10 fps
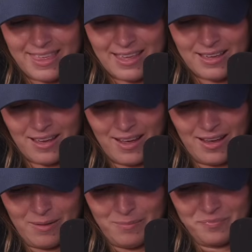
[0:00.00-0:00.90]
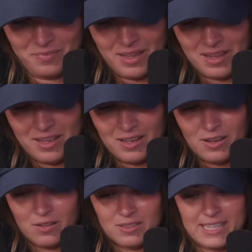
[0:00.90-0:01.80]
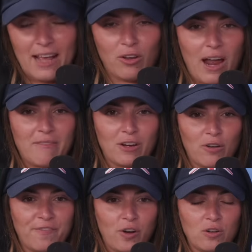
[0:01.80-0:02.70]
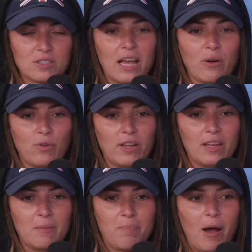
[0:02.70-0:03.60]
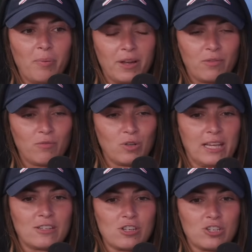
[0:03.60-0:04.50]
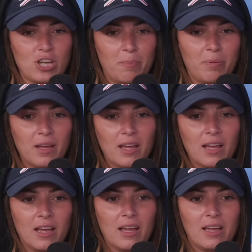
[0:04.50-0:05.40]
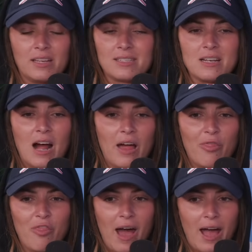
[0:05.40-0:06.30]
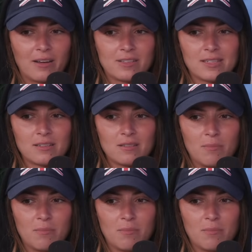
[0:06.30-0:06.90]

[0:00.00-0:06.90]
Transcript: think Taylor having her first like really public relationship is not that